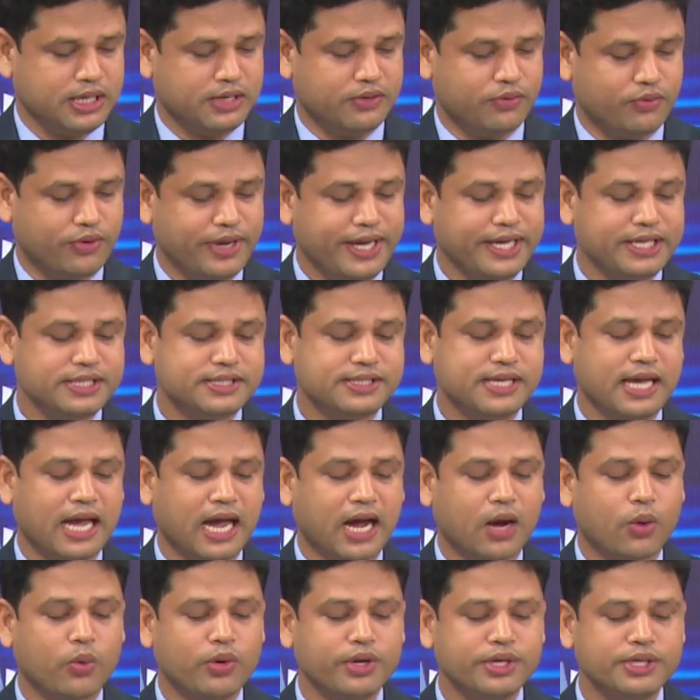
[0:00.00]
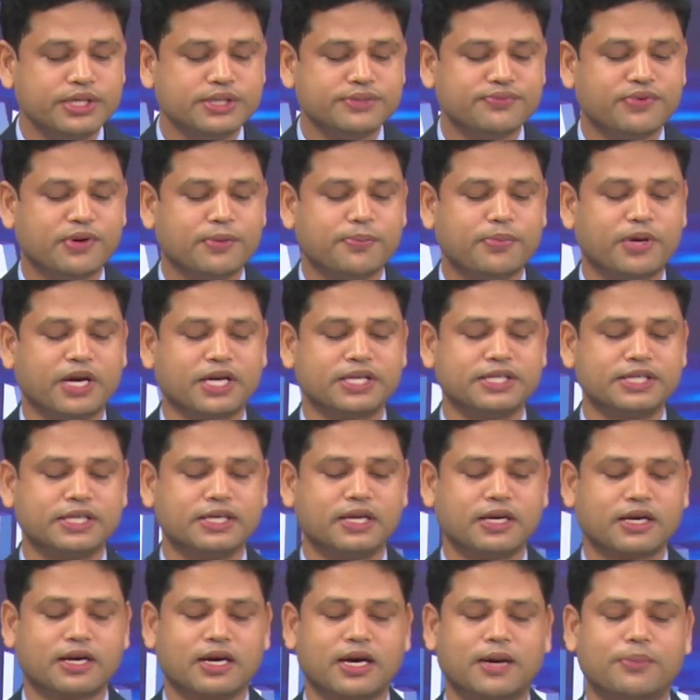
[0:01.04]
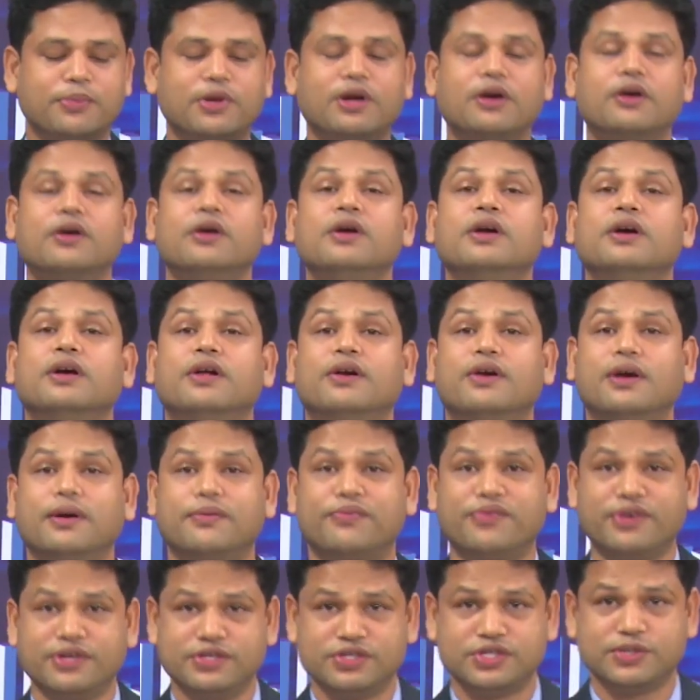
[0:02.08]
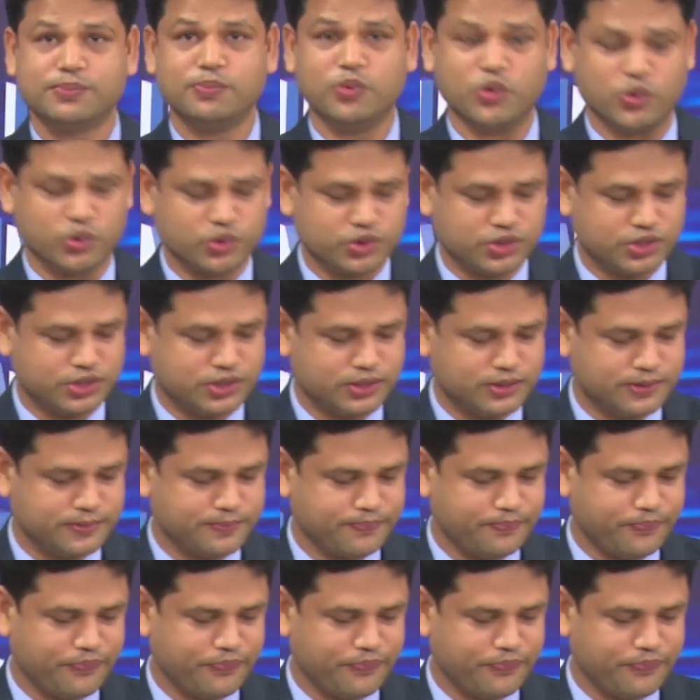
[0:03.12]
raise awareness for practical grammar reference books.